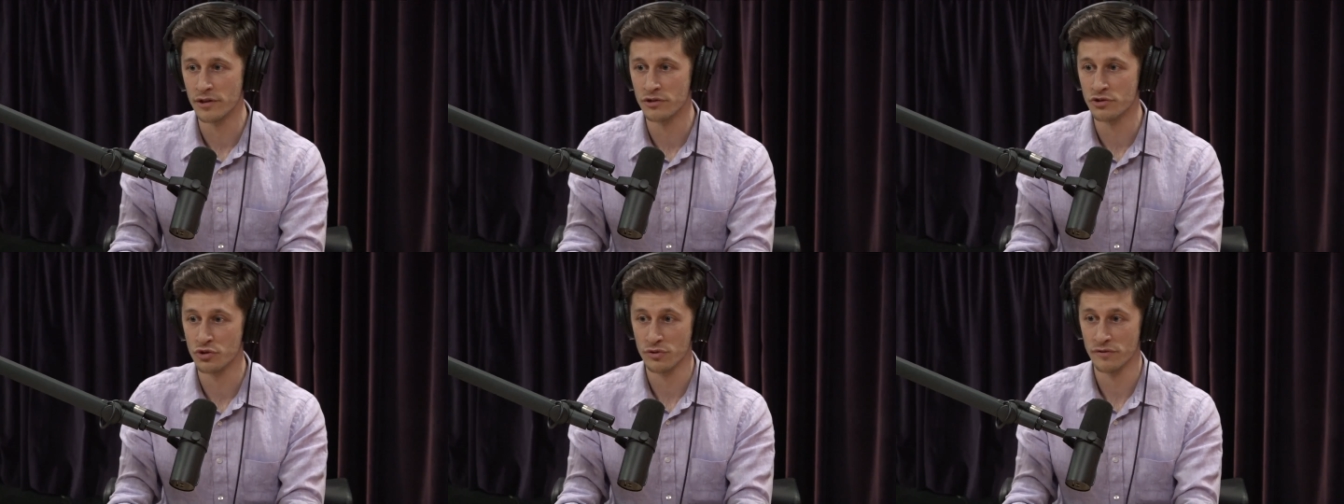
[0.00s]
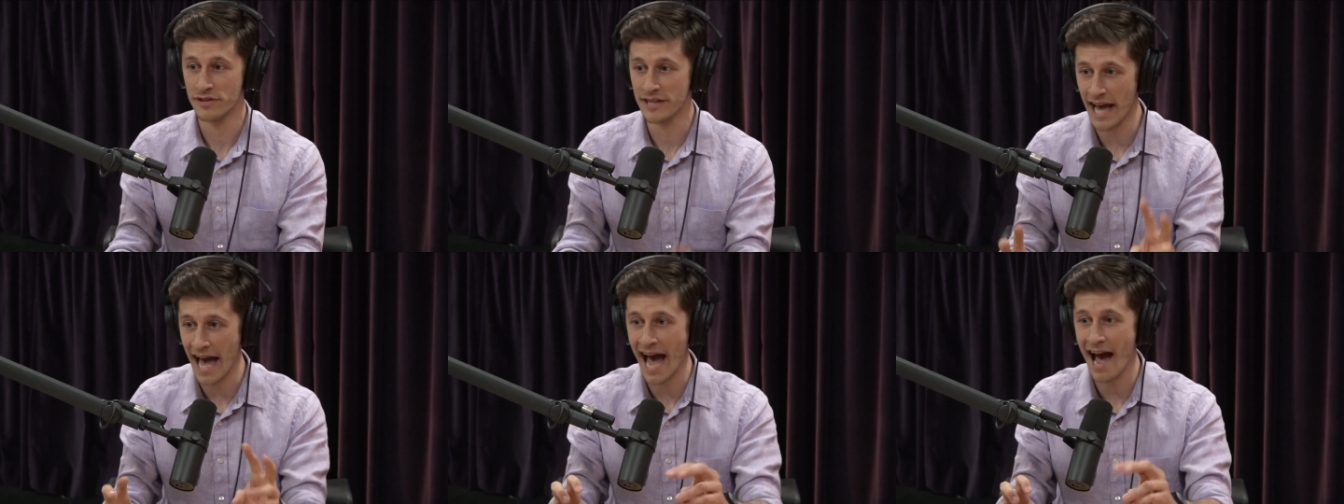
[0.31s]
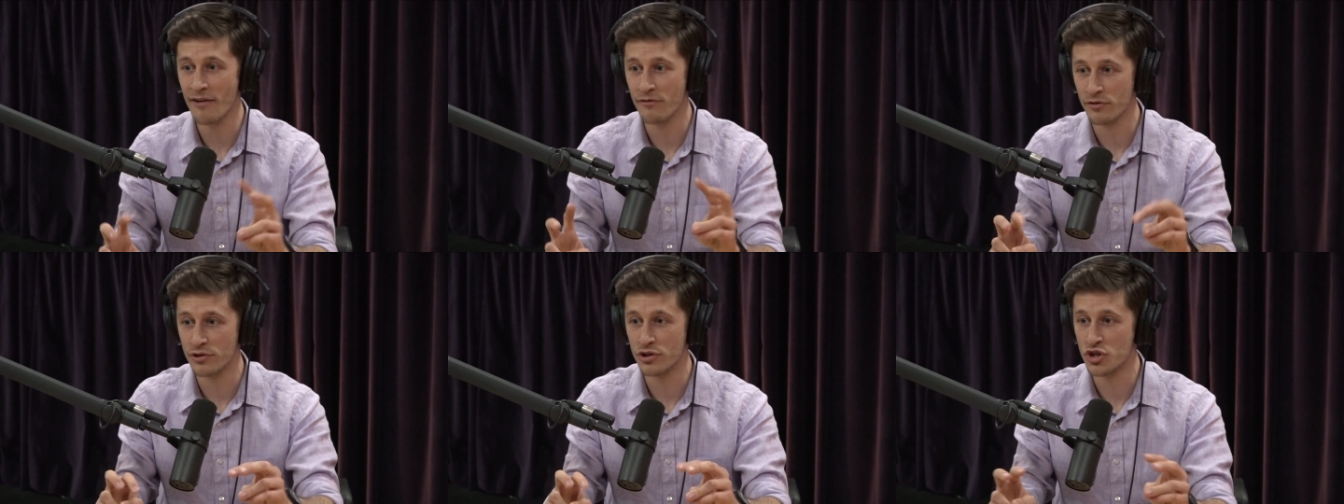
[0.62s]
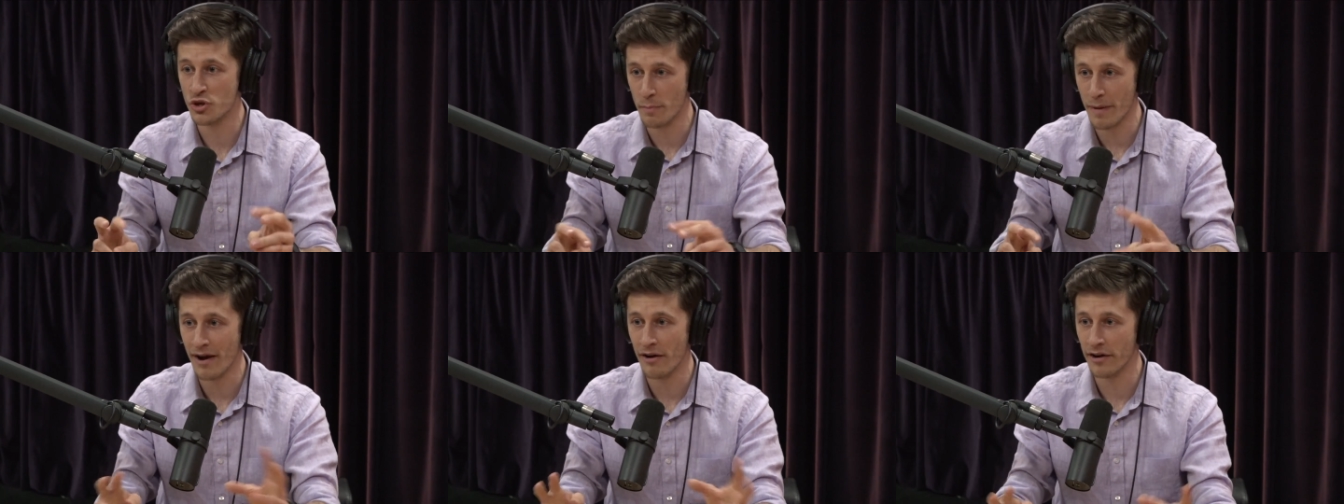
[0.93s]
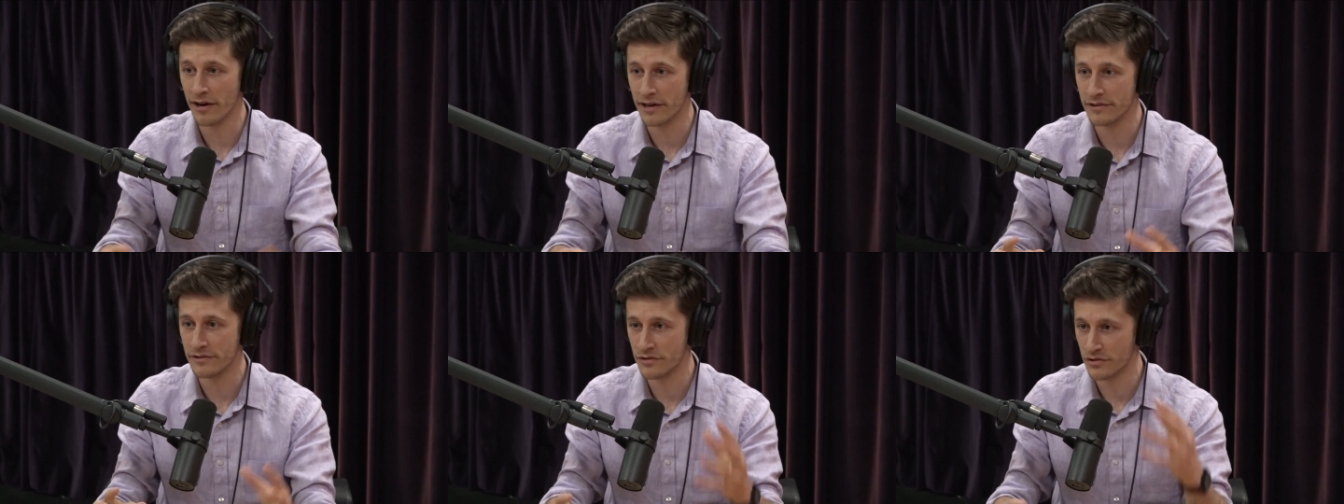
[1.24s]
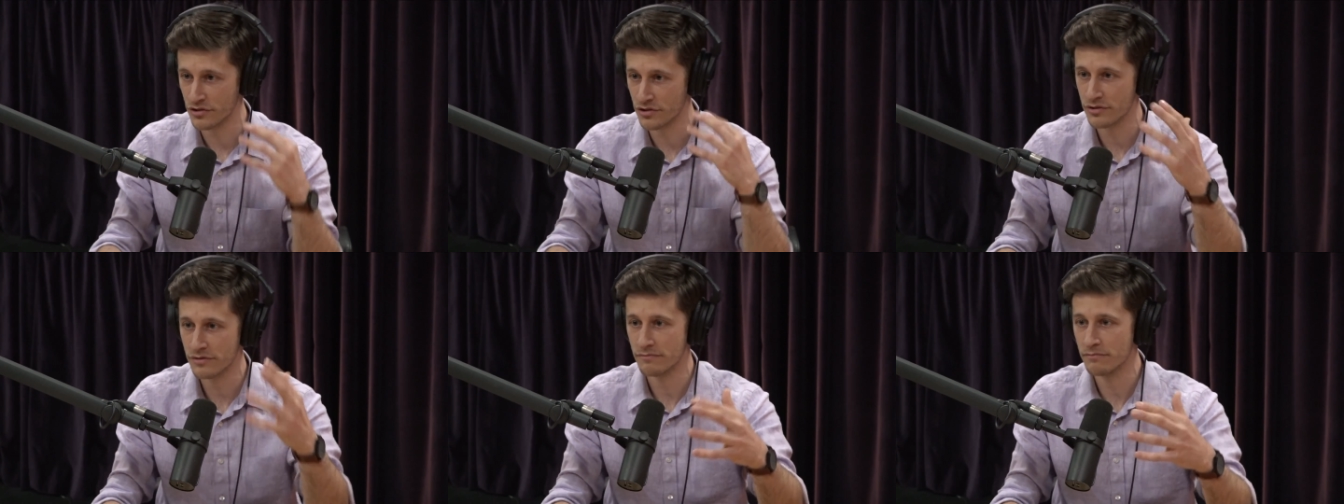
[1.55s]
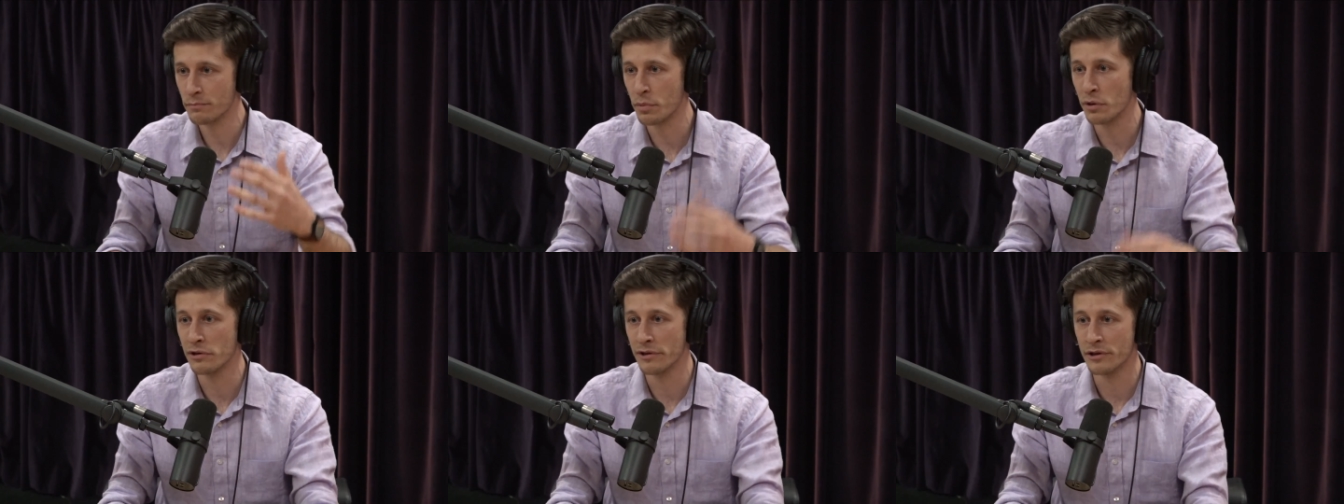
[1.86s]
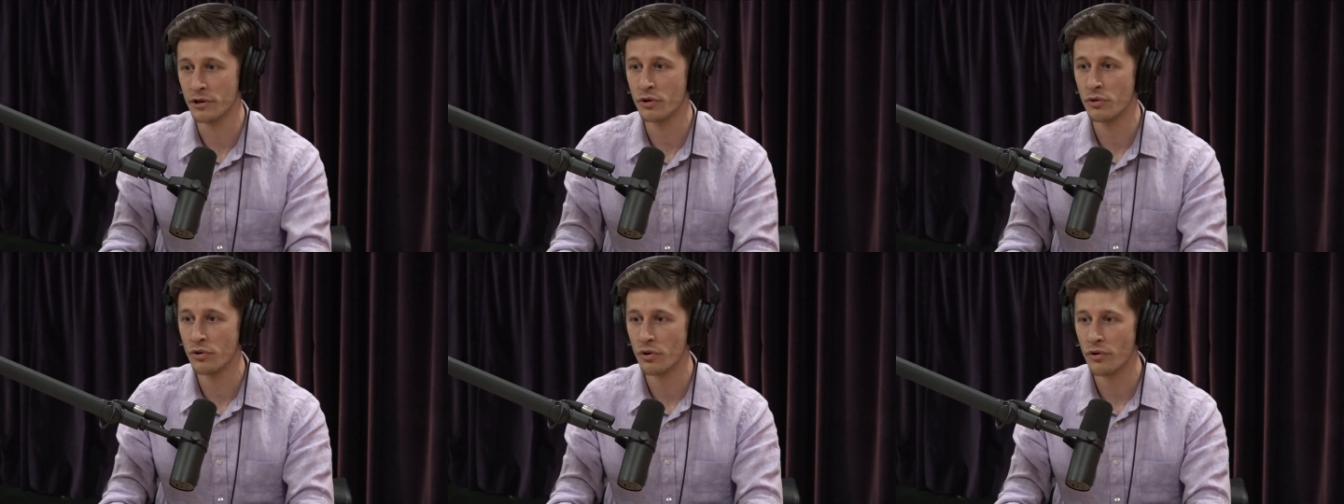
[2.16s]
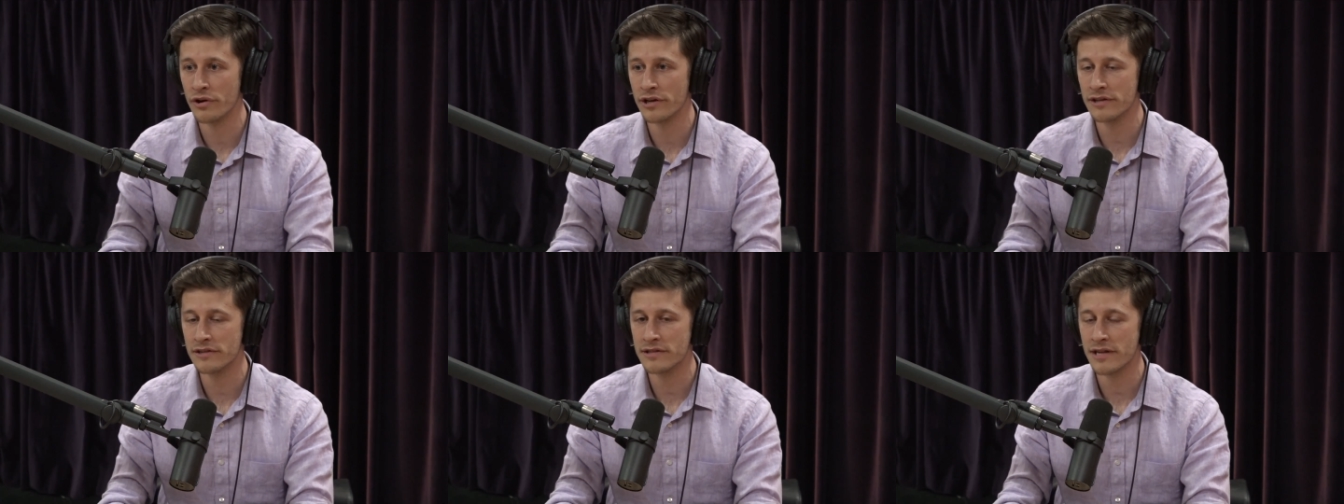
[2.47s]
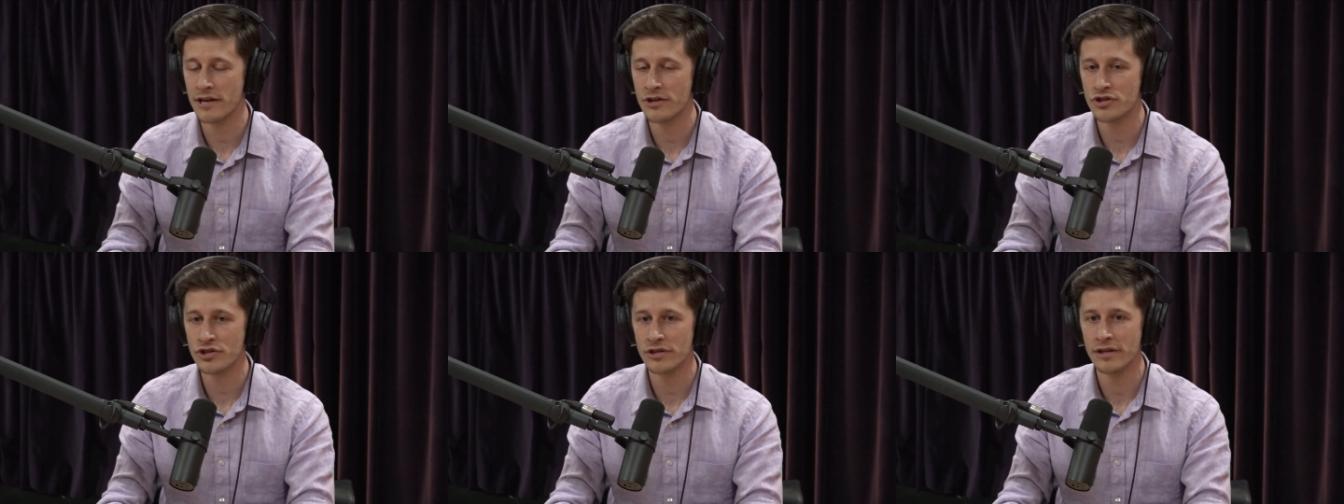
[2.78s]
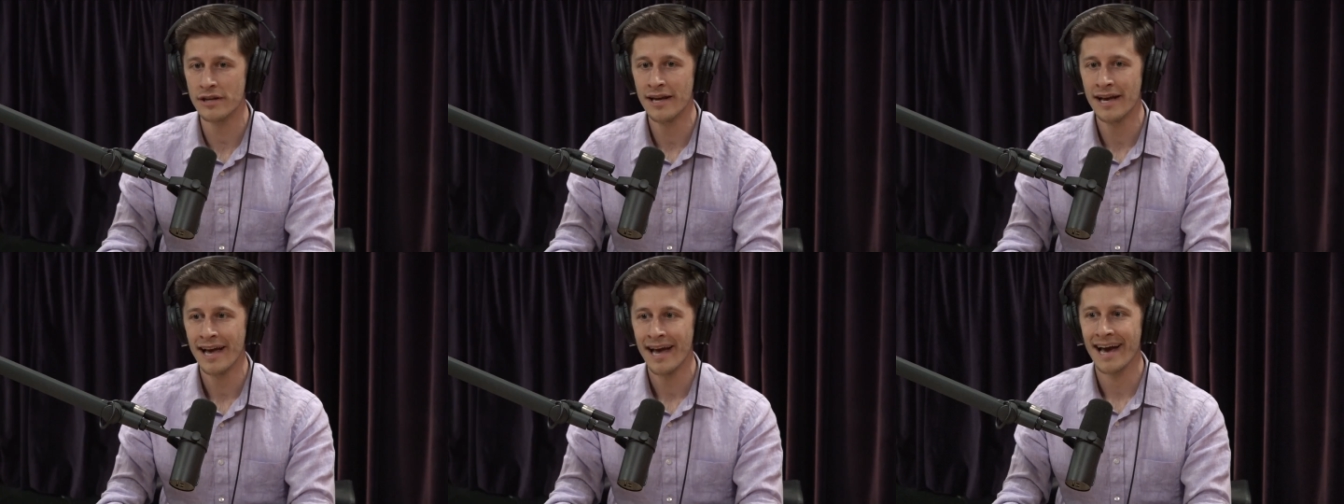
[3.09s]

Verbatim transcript: in sort of the average American's political orientation.